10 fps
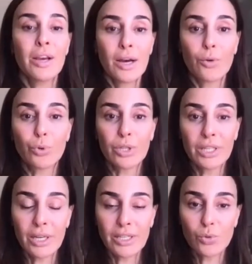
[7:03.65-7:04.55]
a really
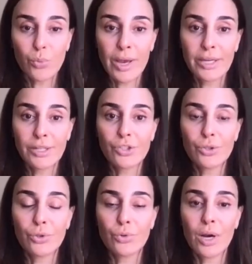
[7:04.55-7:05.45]
nice way
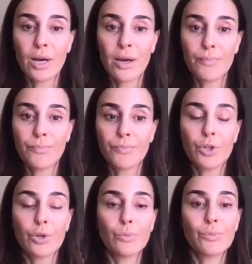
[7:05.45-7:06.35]
to, um, you
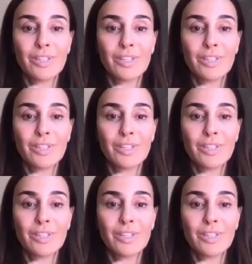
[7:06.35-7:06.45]
know,